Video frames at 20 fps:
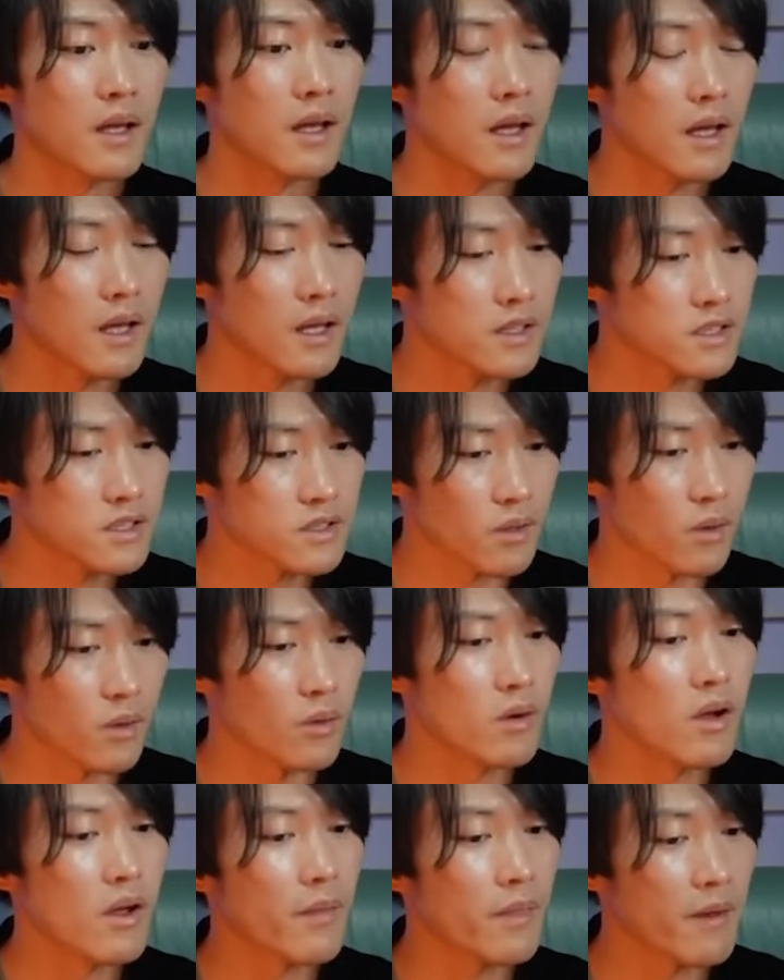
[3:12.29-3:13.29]
So
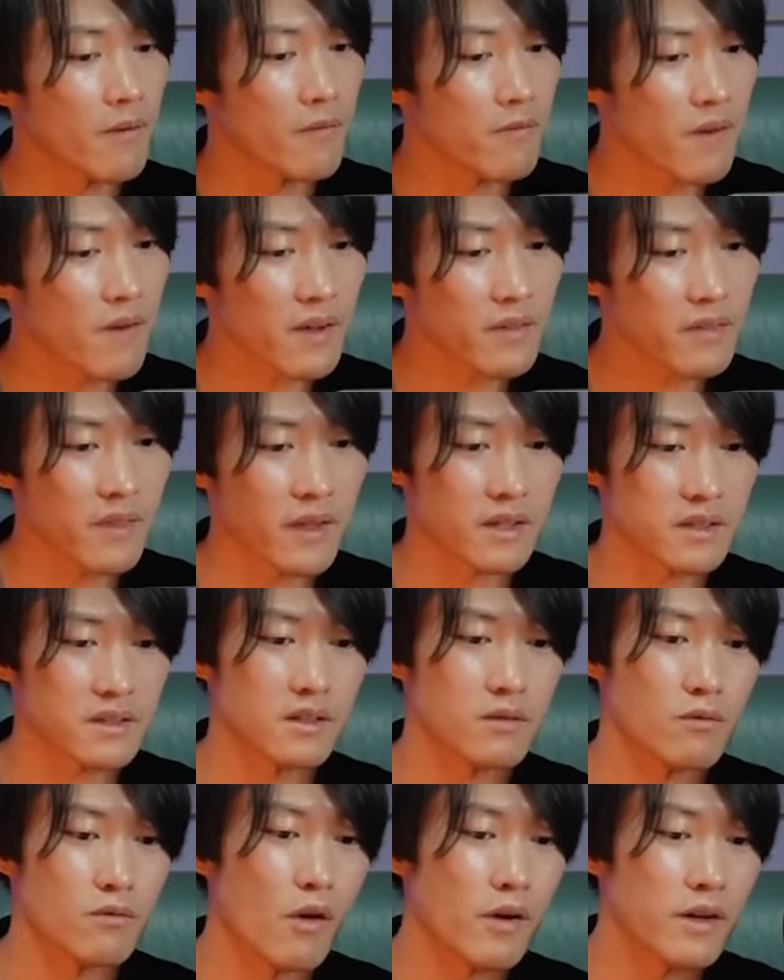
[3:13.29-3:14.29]
the fact that the
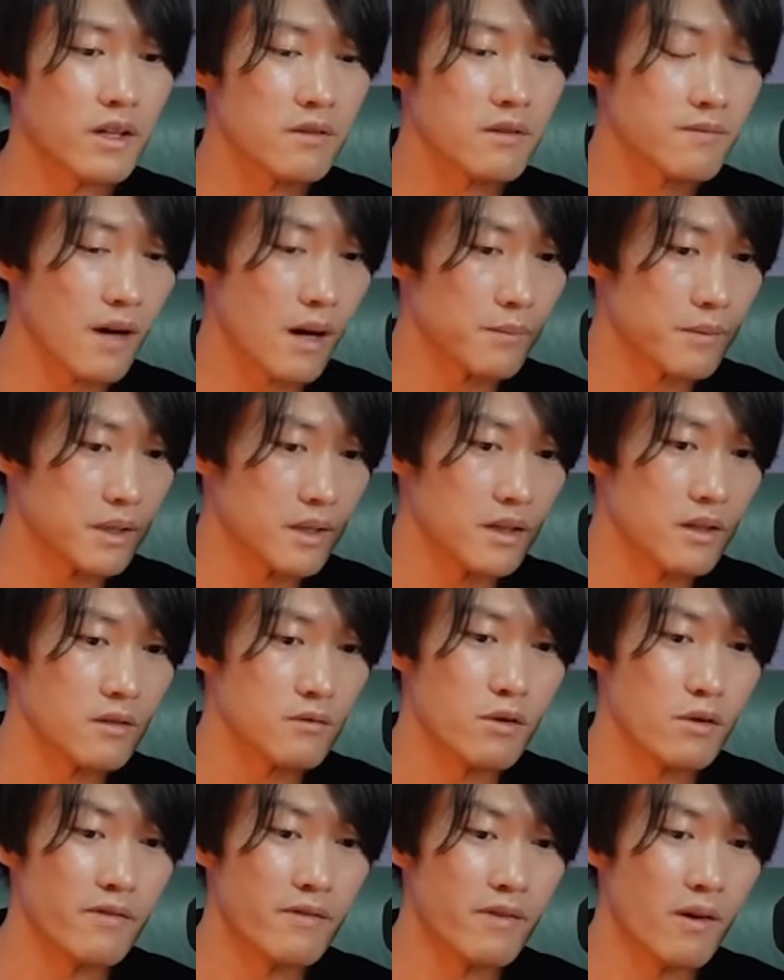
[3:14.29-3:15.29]
royal family
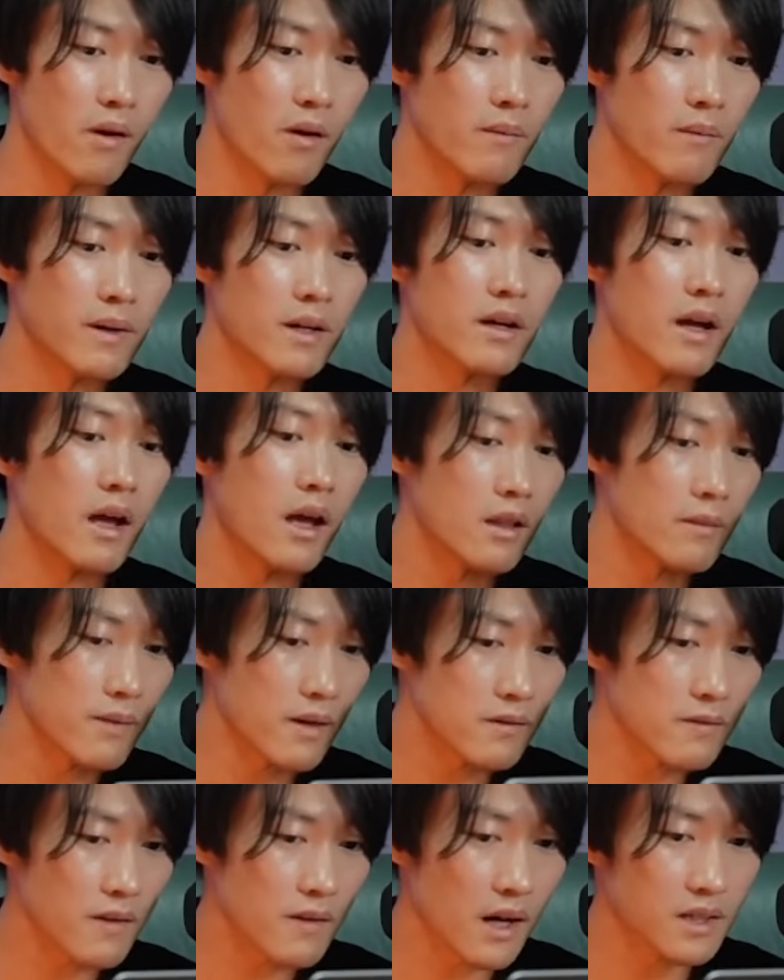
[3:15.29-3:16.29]
ruled over
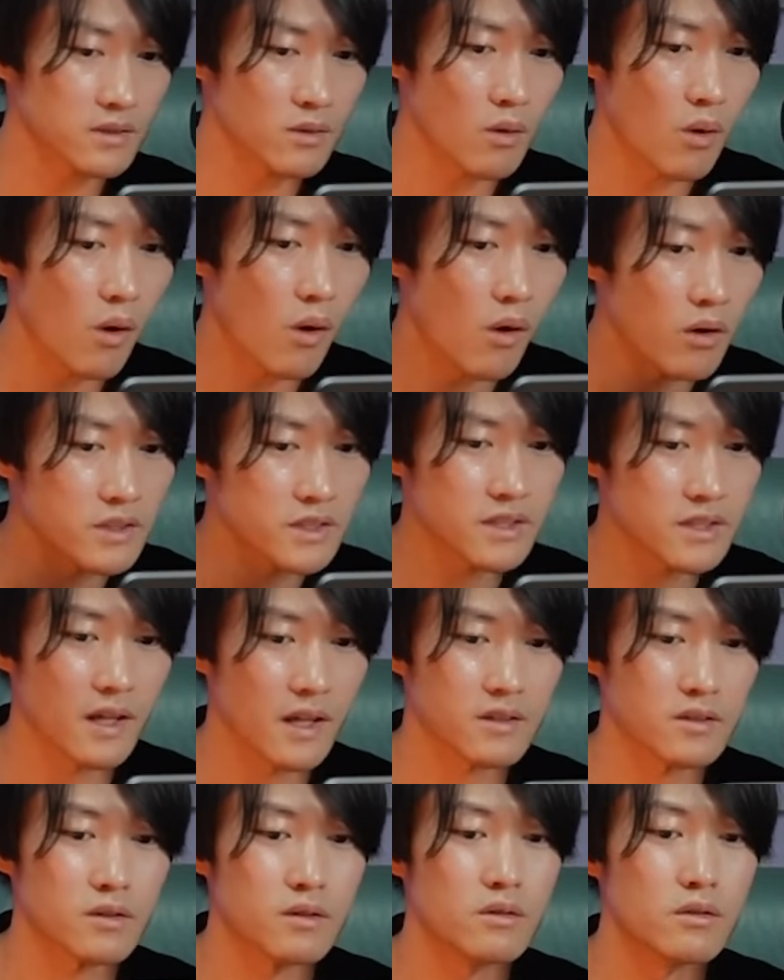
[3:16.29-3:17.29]
Elbaf has horns that
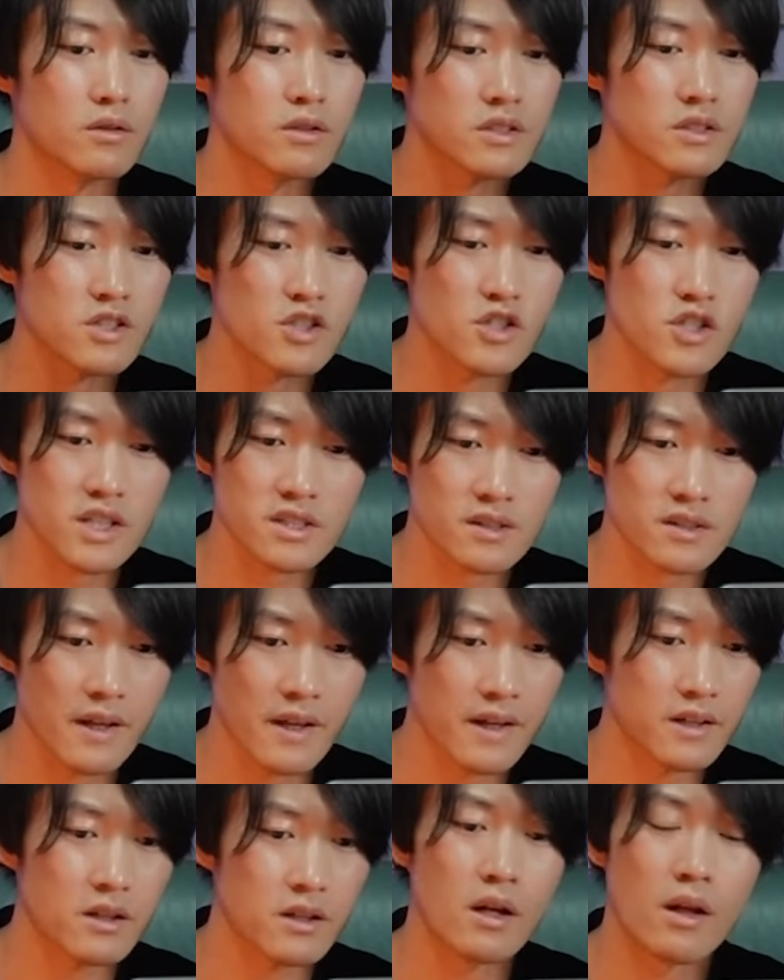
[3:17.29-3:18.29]
looks just
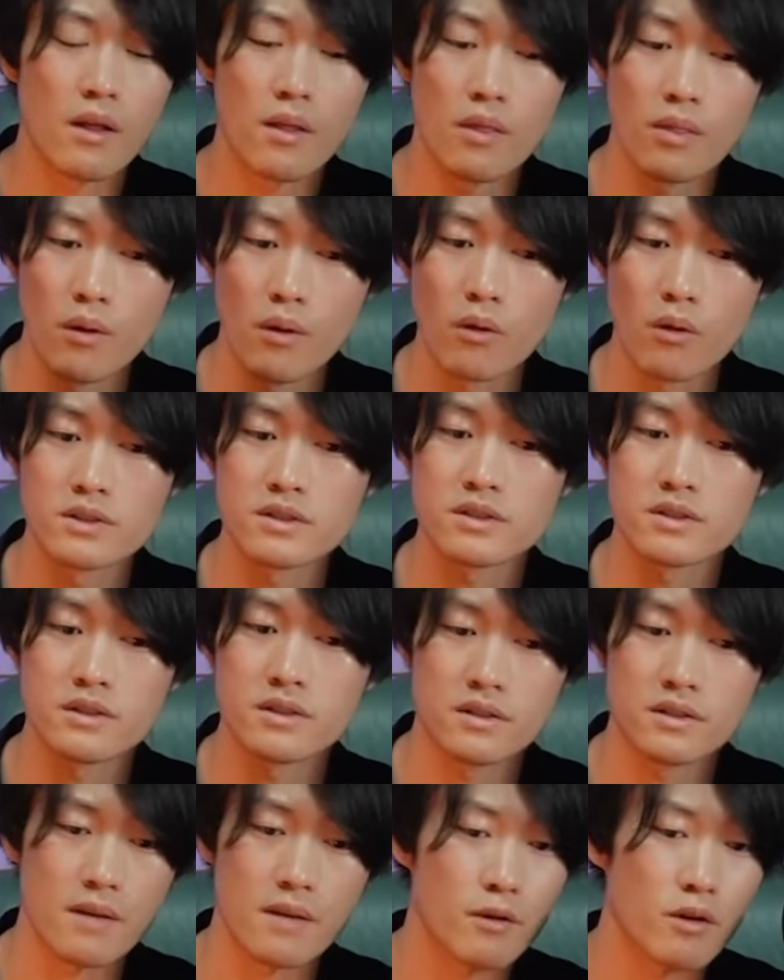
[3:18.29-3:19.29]
like those
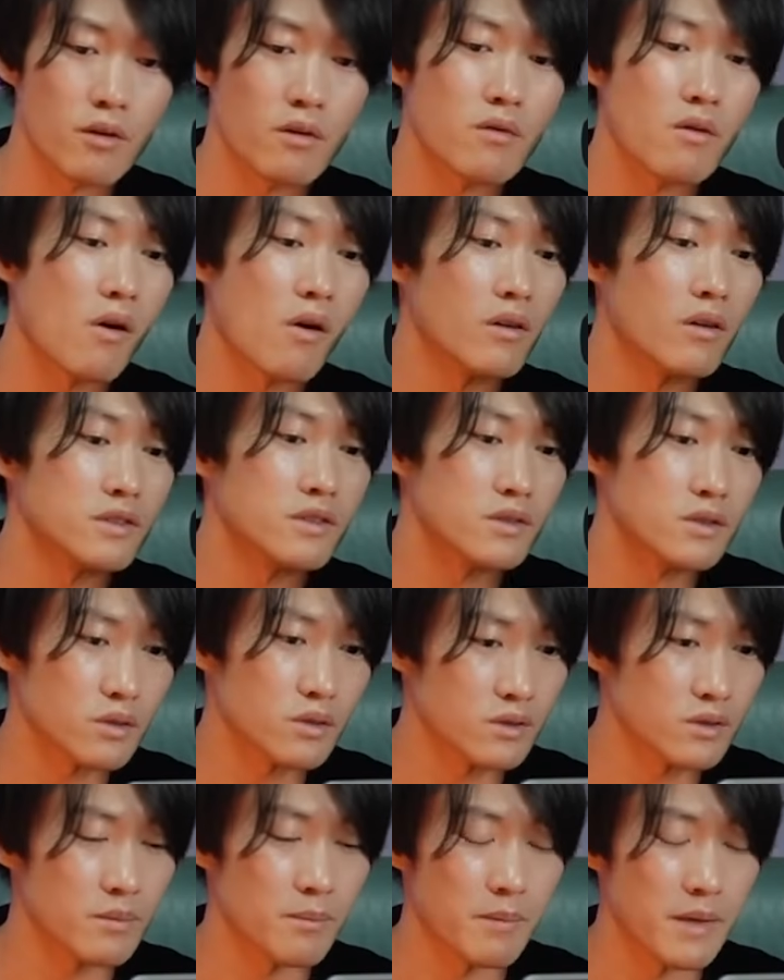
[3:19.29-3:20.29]
devil horns could
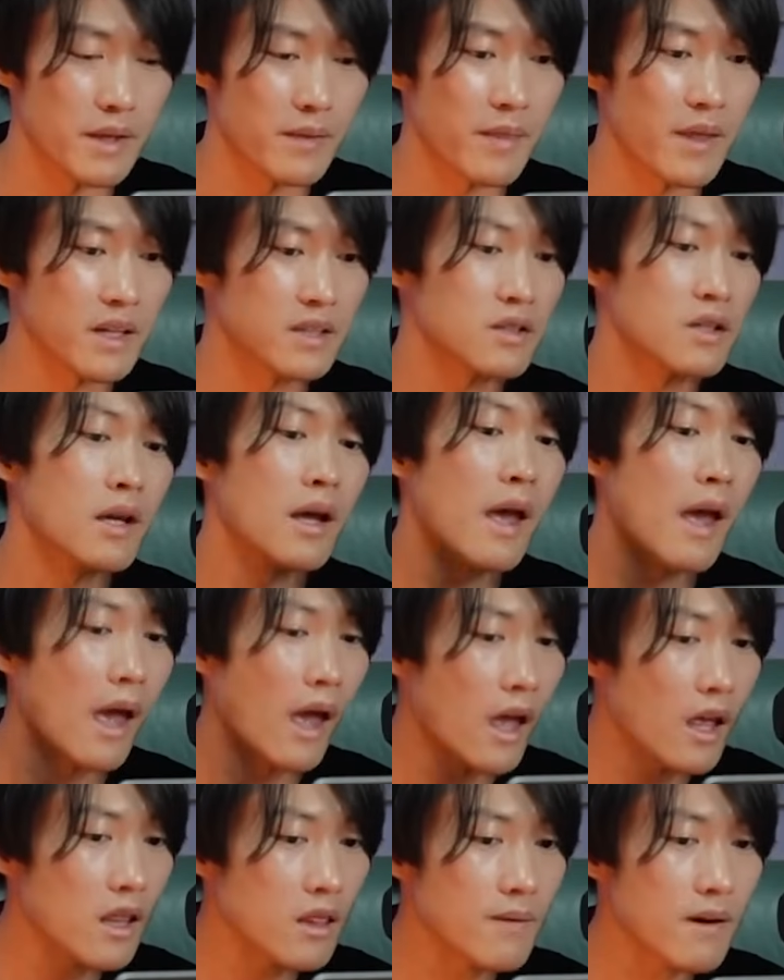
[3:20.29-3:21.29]
mean that
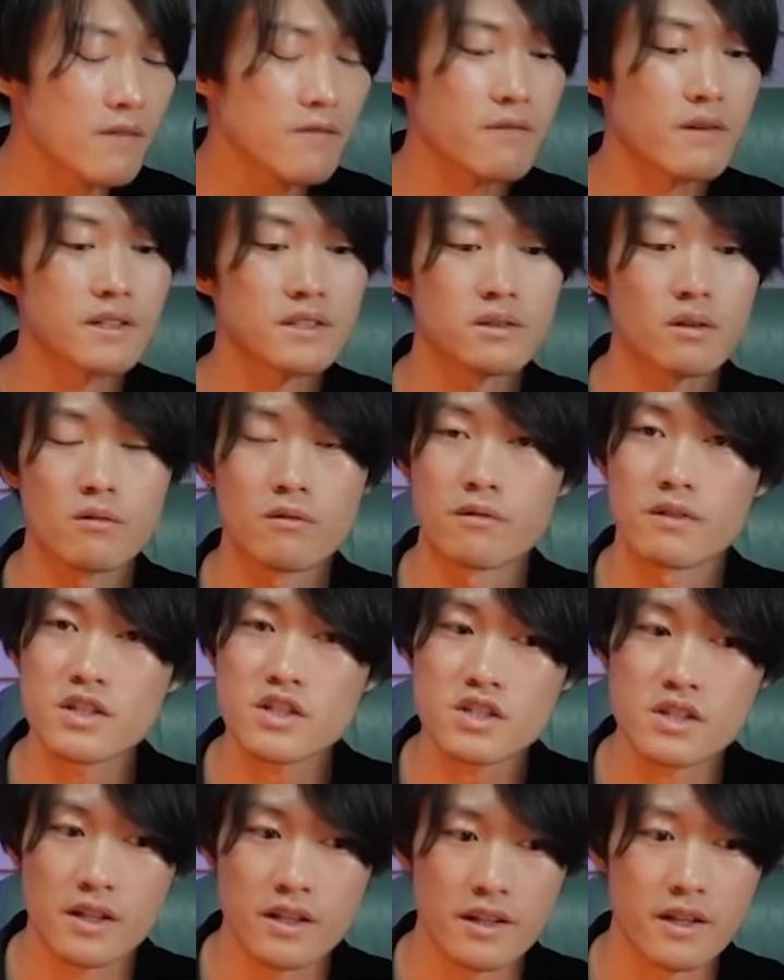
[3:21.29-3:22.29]
Elbaf was
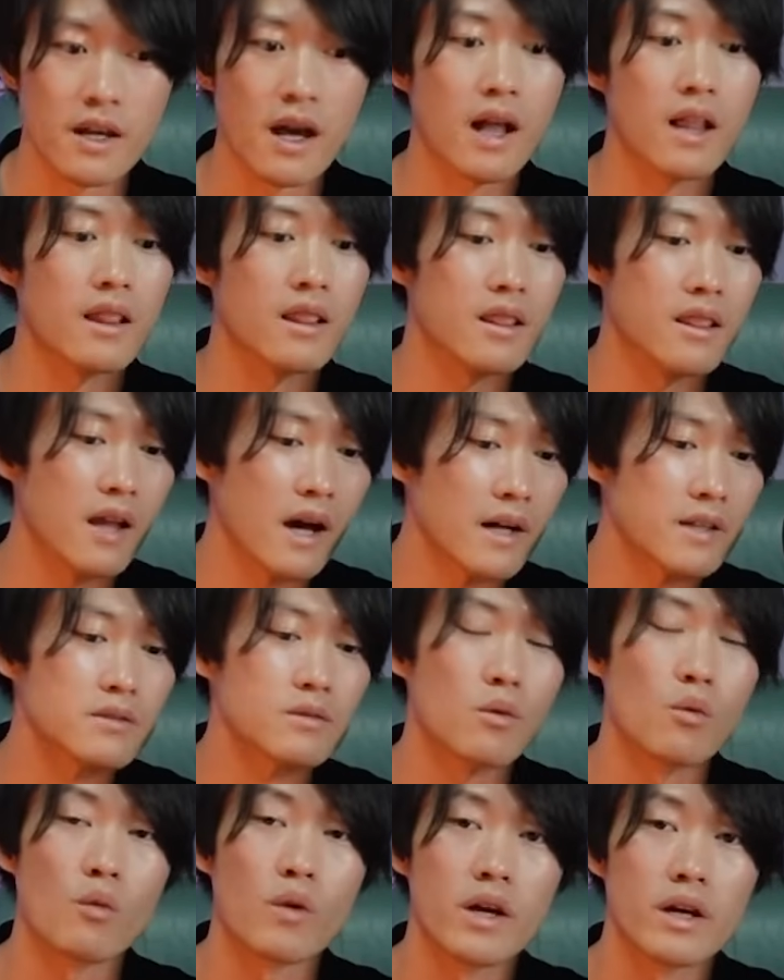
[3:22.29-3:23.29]
originally a land
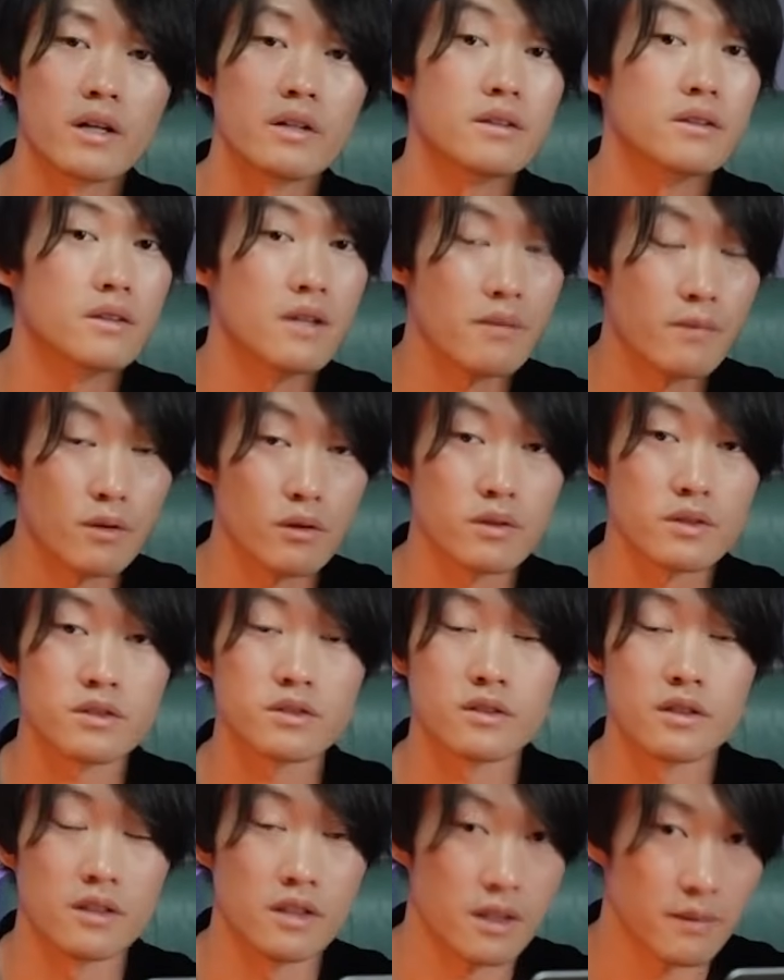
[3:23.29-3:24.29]
where devils
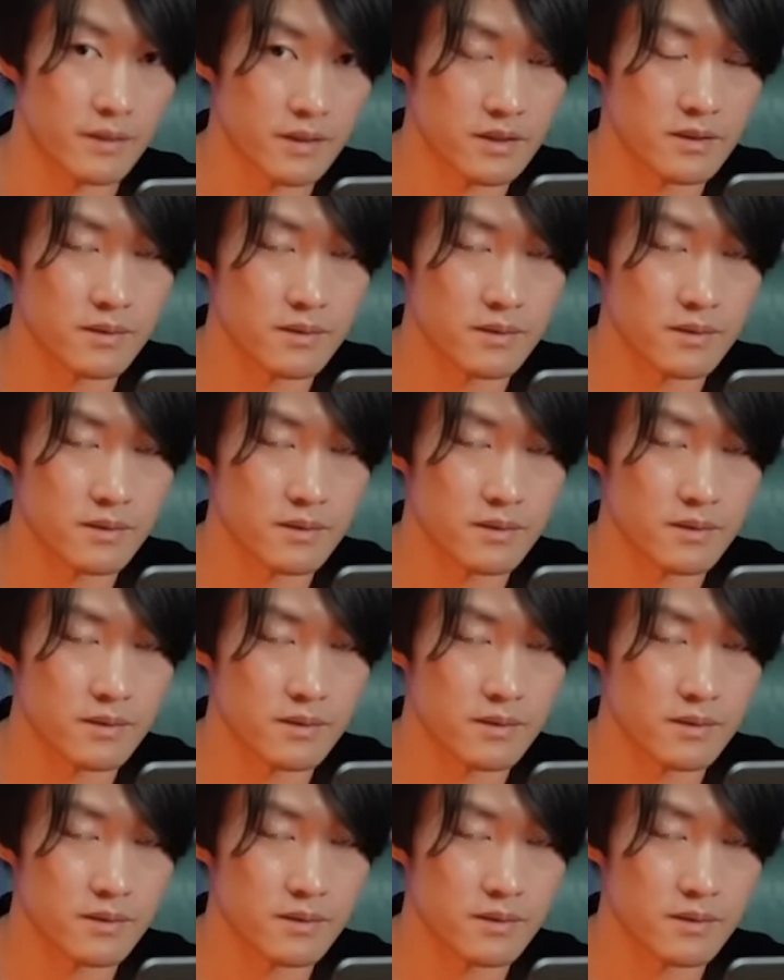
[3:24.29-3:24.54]
lived.